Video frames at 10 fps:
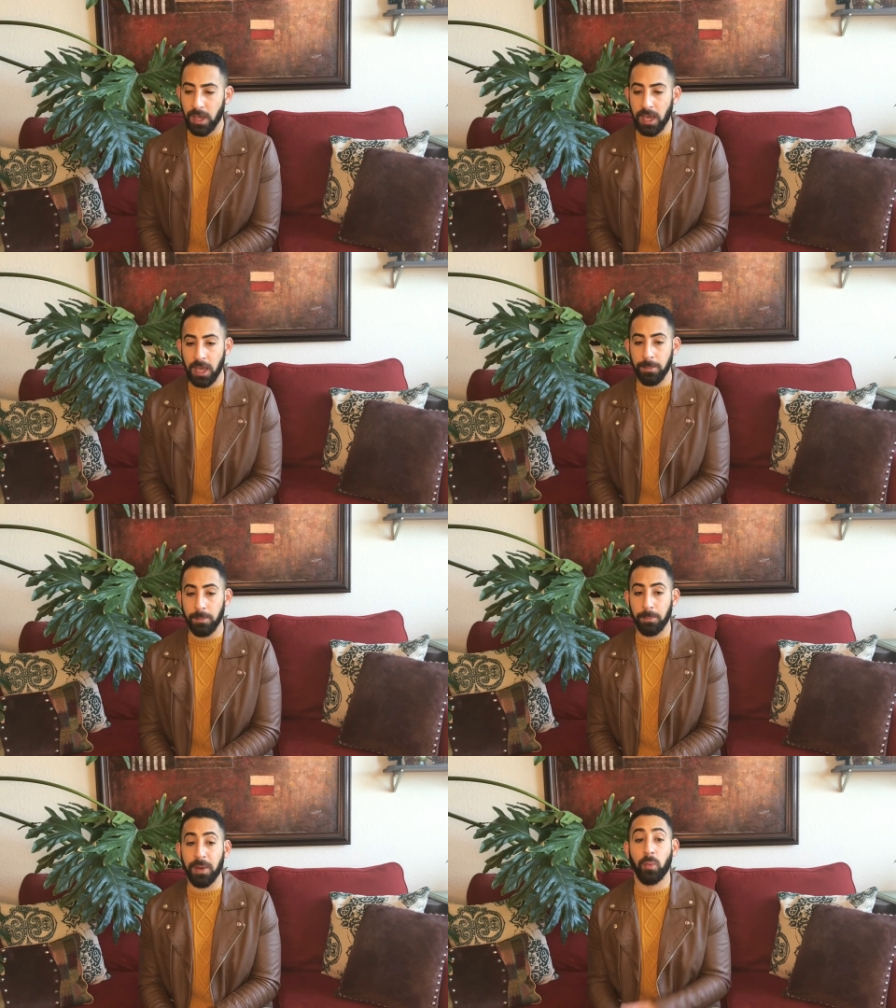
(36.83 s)

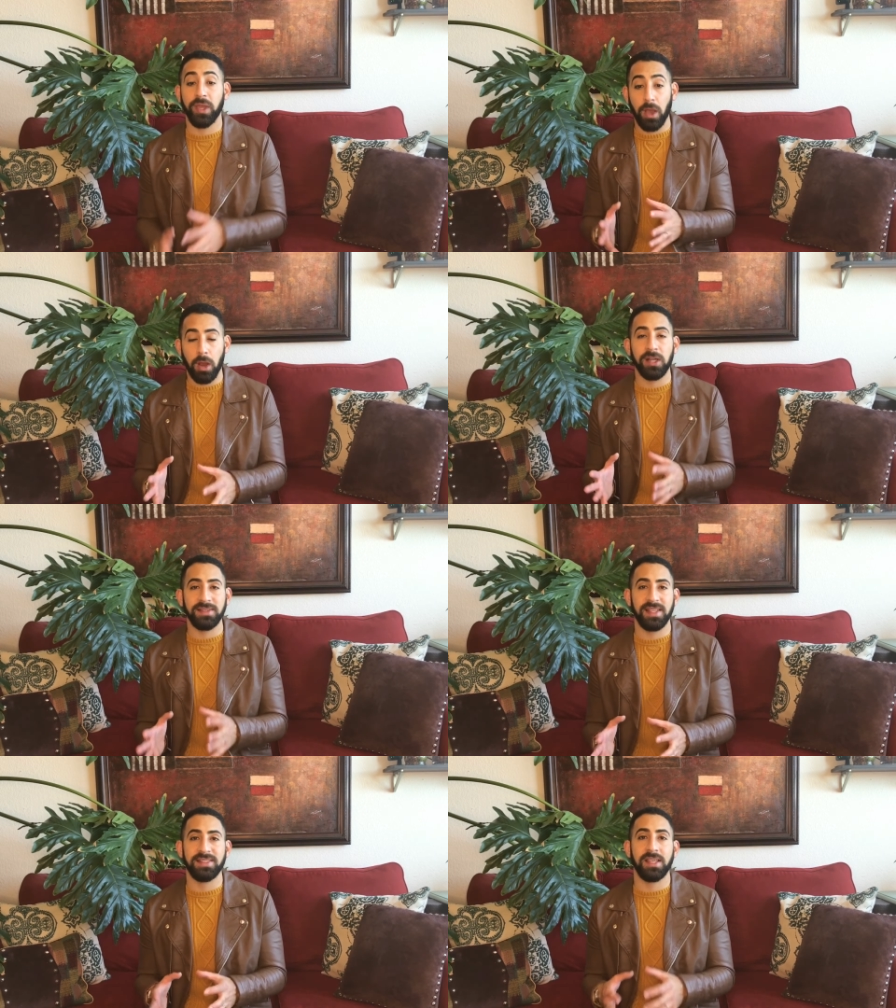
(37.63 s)
Um, but we are
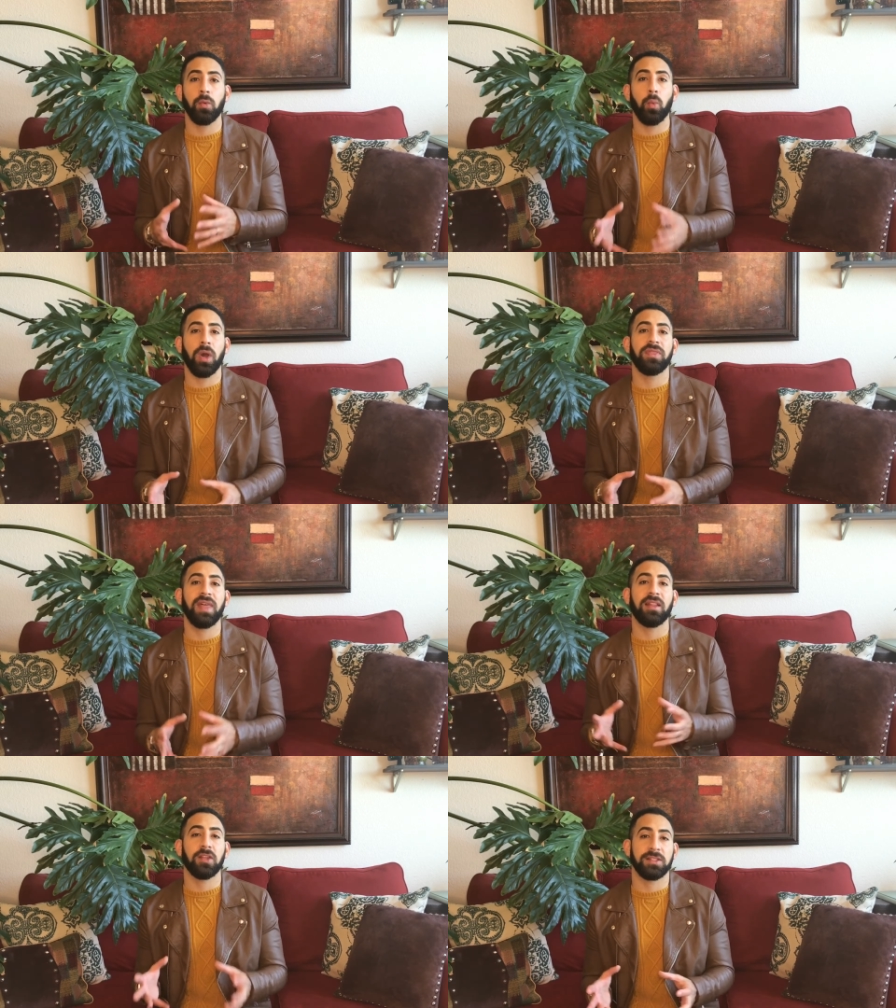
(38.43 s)
assessing what
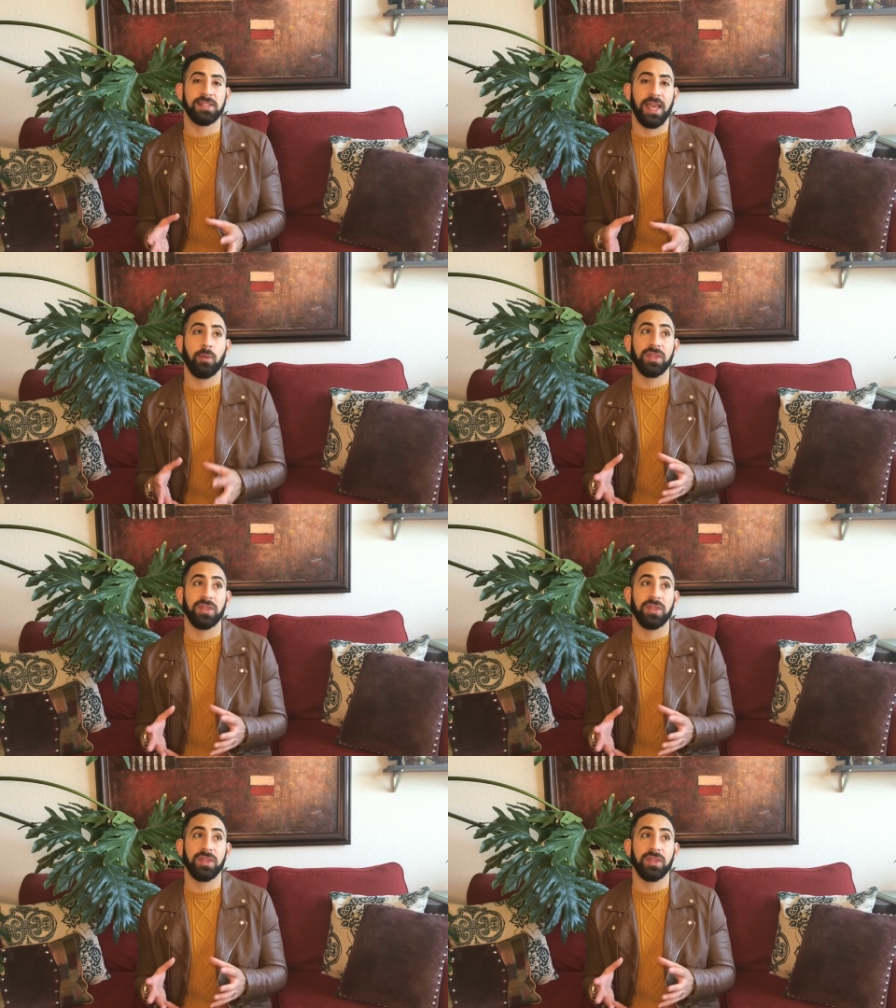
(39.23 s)
that looks like